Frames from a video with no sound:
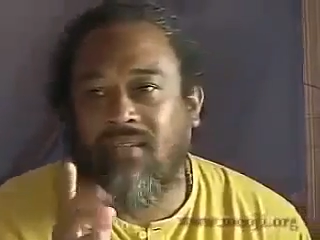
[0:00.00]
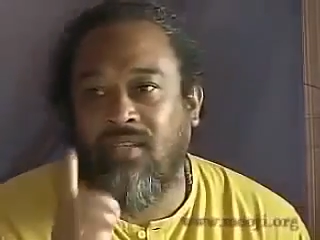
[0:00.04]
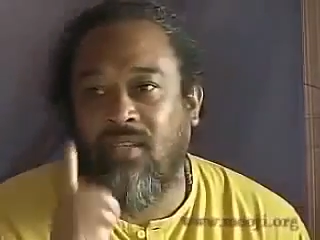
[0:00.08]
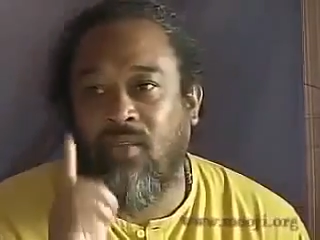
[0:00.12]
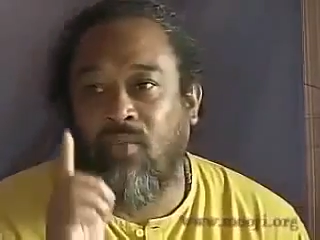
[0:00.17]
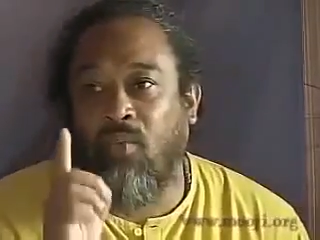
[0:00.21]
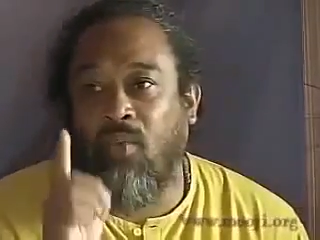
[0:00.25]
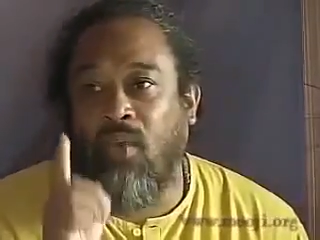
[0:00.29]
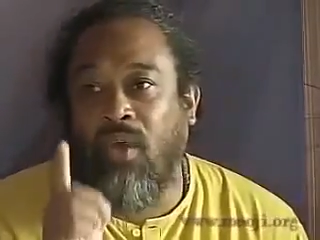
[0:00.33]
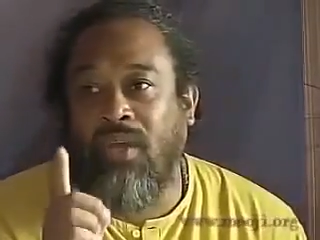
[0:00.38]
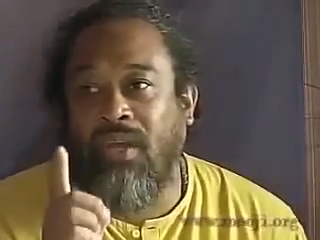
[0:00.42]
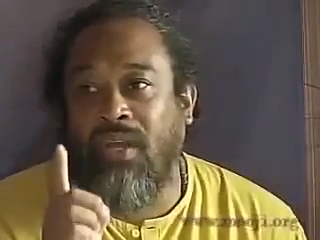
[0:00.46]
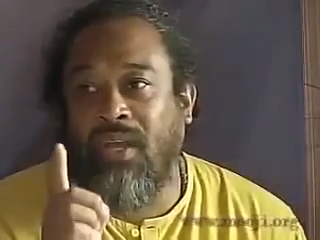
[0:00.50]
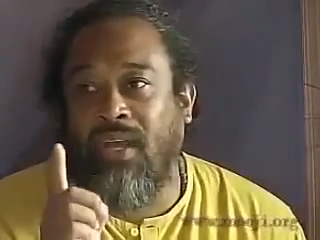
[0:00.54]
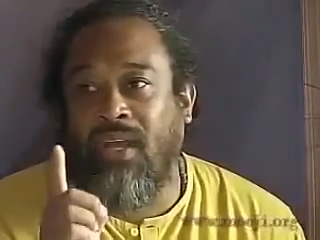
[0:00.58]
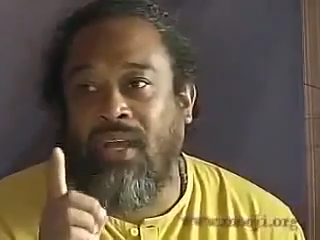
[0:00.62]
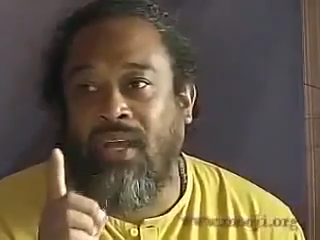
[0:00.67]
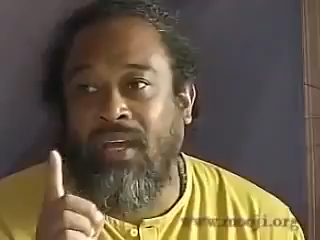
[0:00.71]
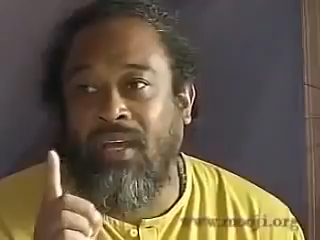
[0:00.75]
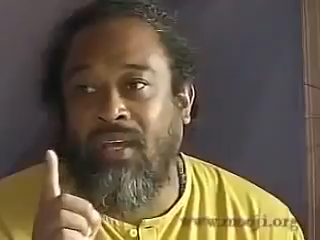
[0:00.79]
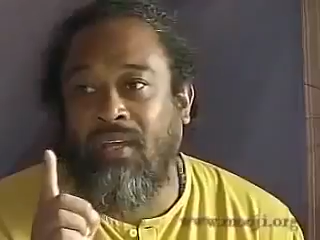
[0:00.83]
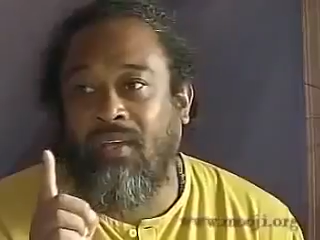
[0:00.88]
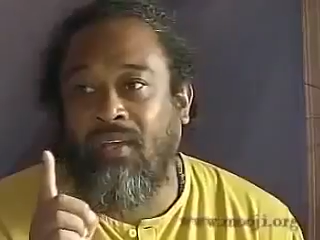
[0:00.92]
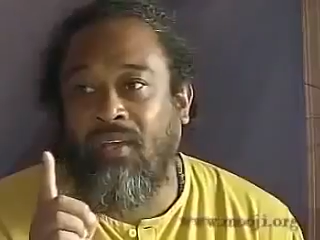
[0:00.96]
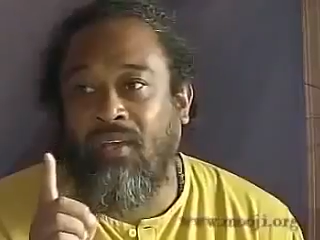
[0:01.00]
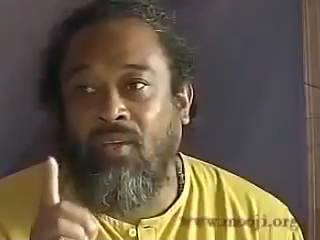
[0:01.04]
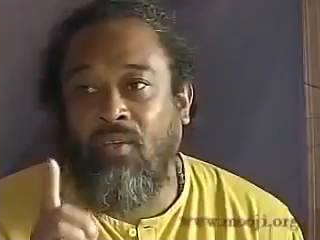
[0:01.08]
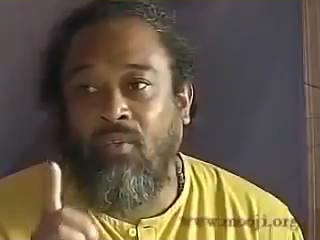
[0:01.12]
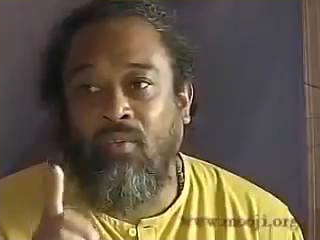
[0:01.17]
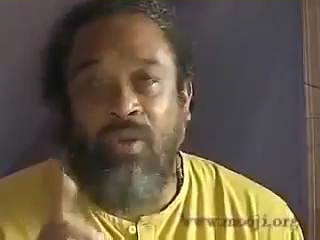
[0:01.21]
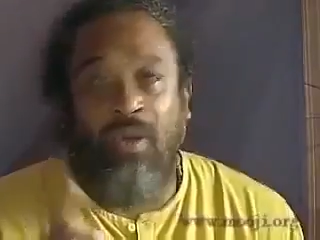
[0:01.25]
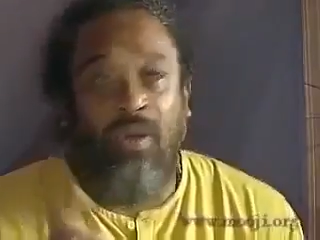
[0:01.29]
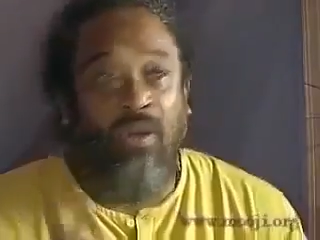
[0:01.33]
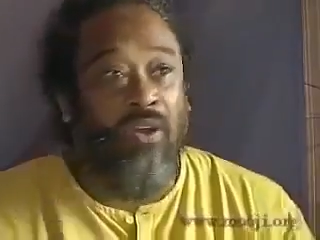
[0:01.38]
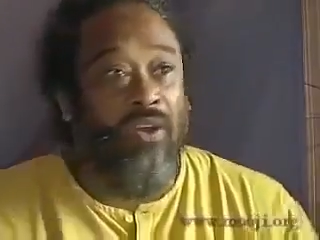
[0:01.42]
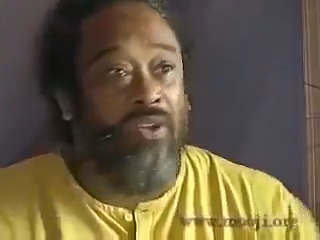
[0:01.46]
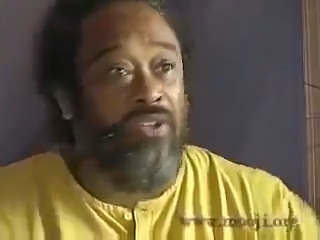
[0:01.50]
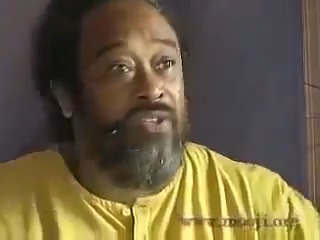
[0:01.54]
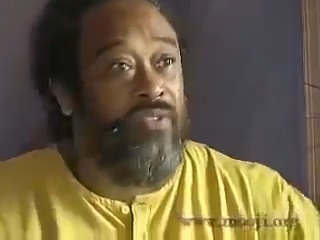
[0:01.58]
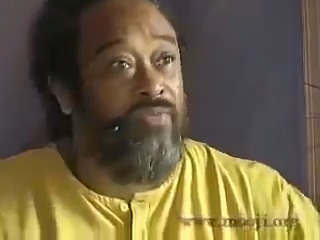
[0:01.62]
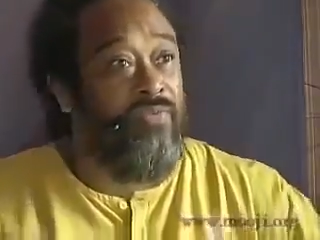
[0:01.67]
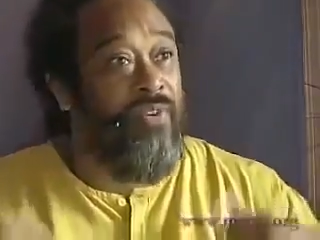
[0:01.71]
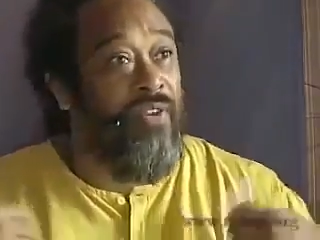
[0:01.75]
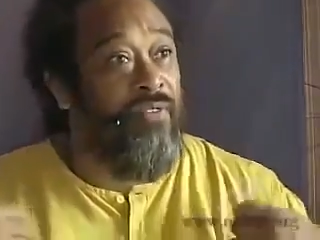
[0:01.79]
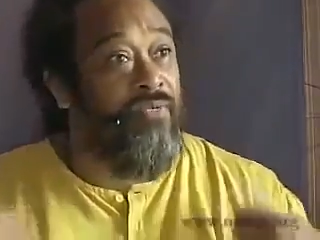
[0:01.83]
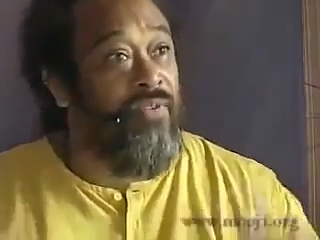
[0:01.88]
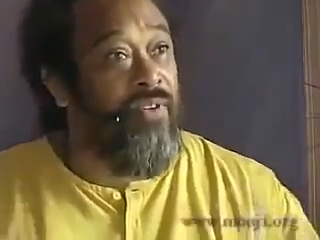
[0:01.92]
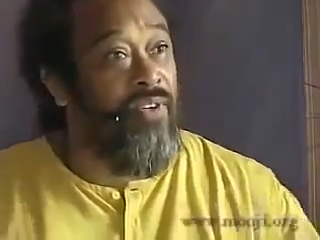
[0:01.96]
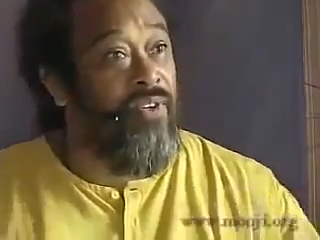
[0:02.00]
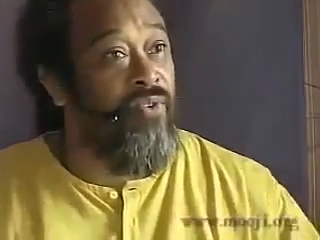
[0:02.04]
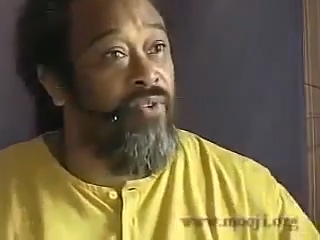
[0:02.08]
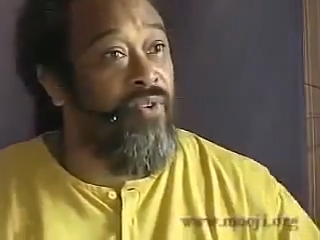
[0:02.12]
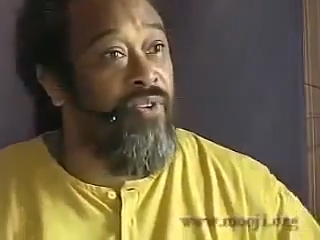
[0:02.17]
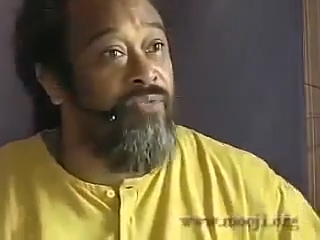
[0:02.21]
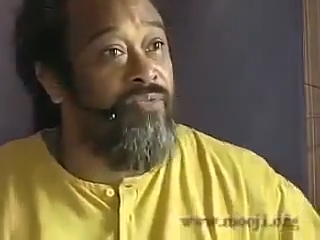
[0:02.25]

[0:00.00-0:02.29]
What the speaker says: Is it one I with lots of different